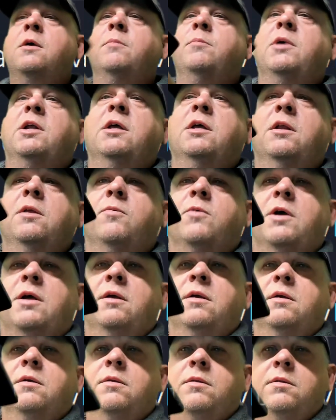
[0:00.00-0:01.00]
But
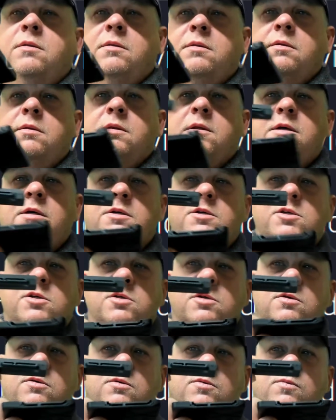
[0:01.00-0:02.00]
anyway,
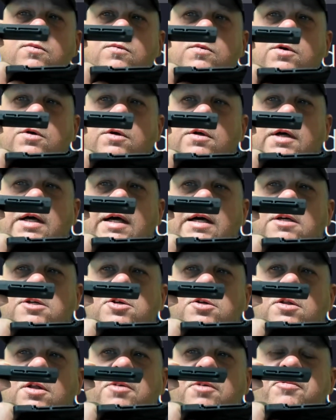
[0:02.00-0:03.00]
this will
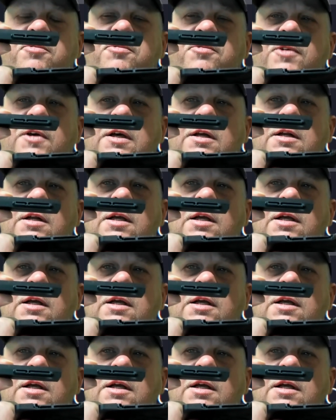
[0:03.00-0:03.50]
actually fit